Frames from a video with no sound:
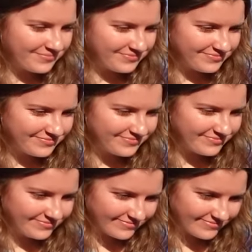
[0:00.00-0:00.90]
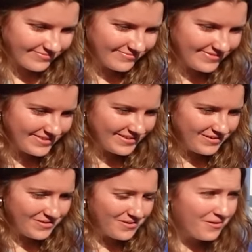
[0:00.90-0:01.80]
him since he was four weeks.
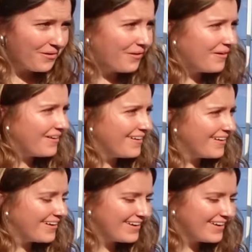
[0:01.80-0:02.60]
Aww.